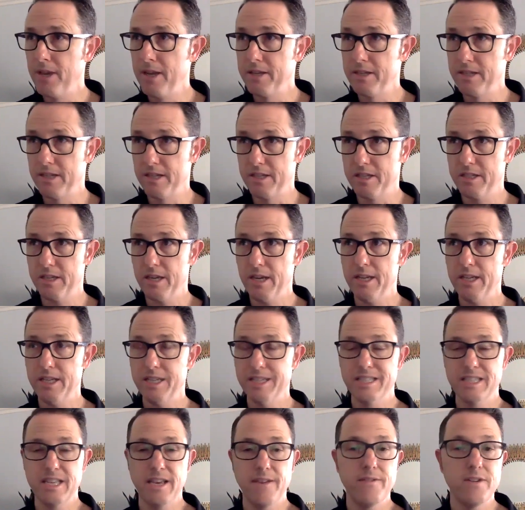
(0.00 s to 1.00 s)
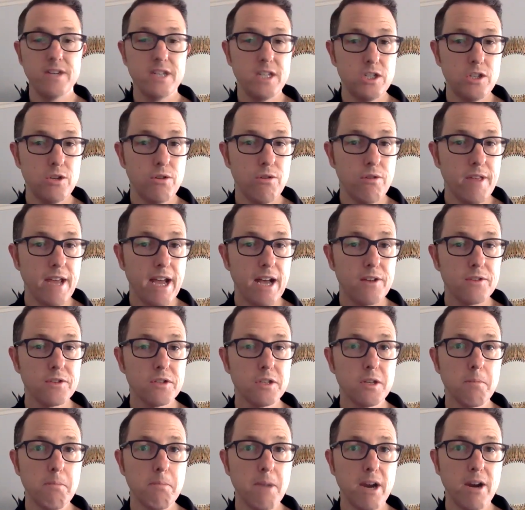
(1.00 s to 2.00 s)
did a study in
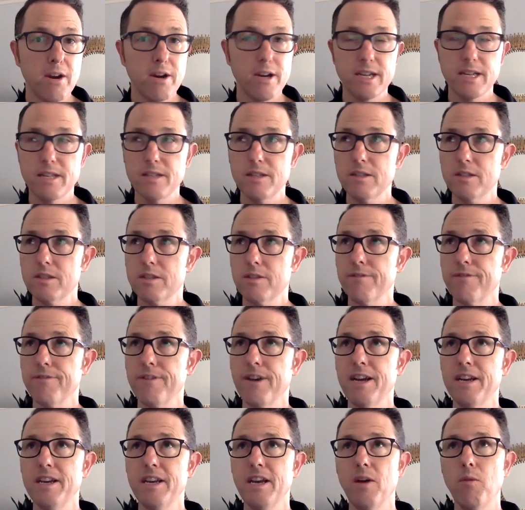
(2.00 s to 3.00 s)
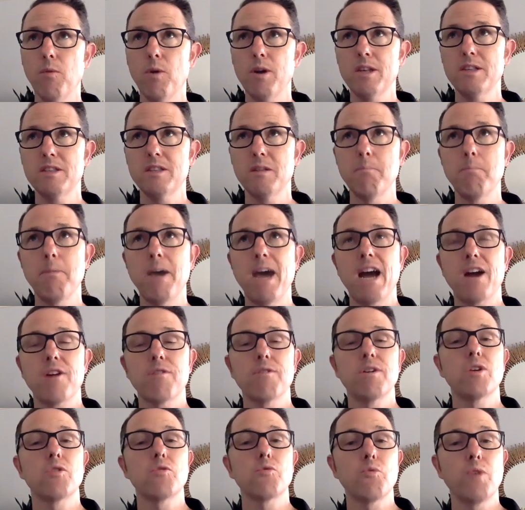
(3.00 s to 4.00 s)
72,000 Americans to find out what is the
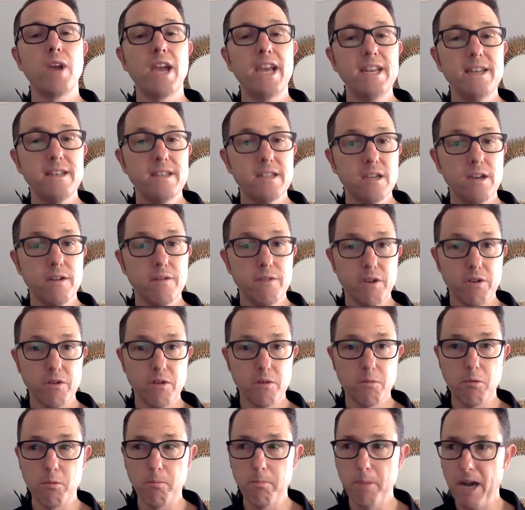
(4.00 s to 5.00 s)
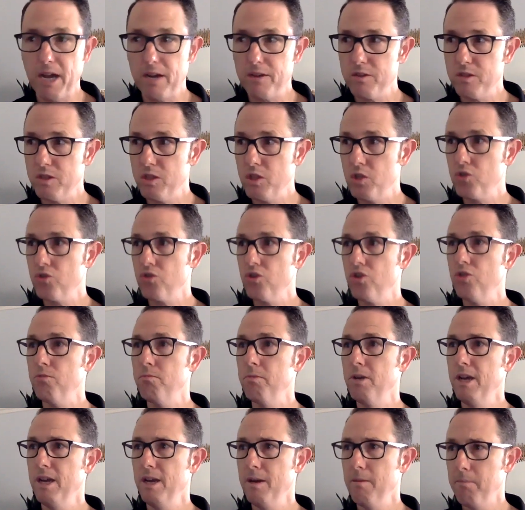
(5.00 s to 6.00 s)
background rate of irritable bowel syndrome,
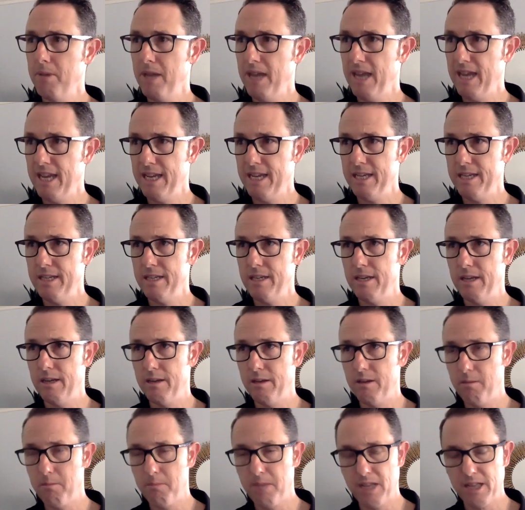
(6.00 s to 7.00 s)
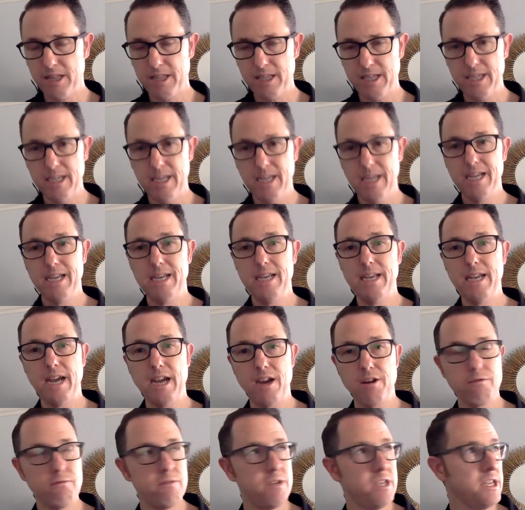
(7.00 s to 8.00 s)
pain in the belly,
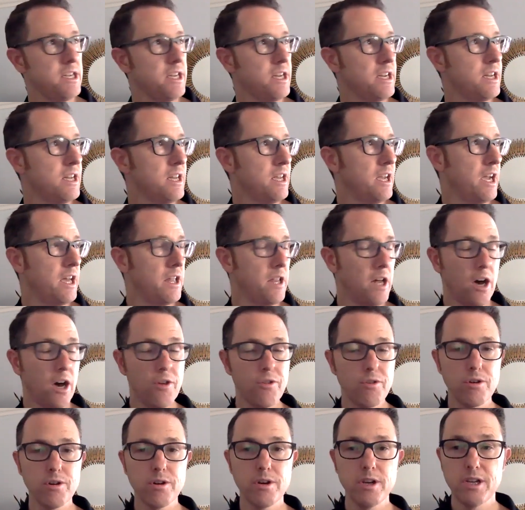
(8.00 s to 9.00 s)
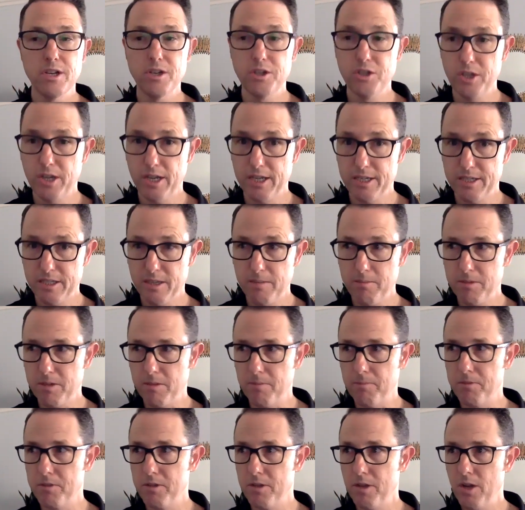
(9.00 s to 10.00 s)
diarrhea, and other GI
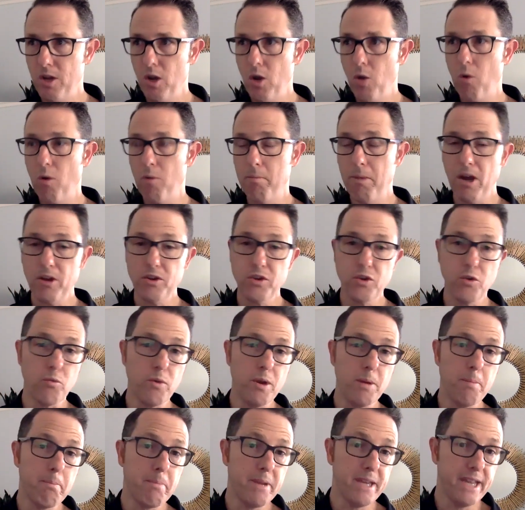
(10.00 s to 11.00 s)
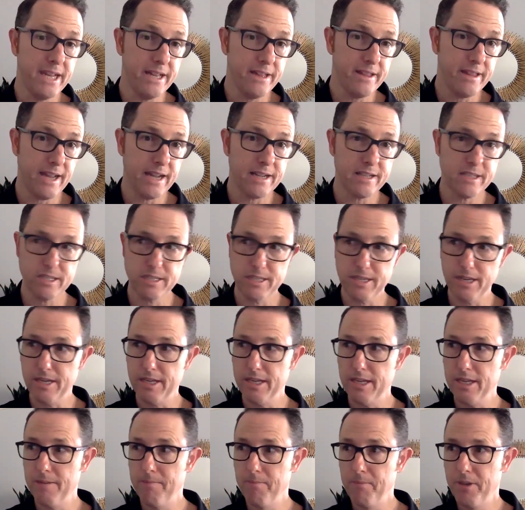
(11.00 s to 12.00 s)
symptoms. We're about to repeat that
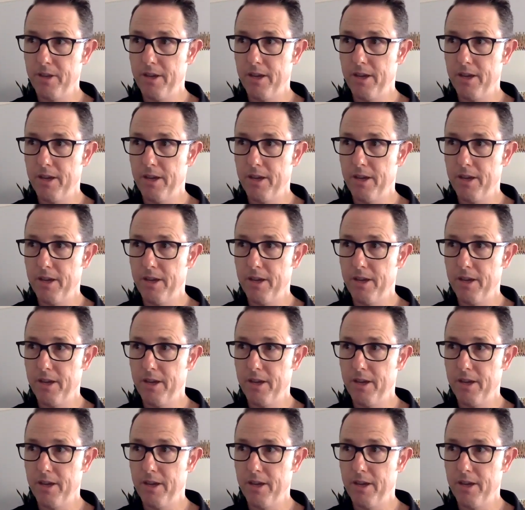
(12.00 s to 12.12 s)
study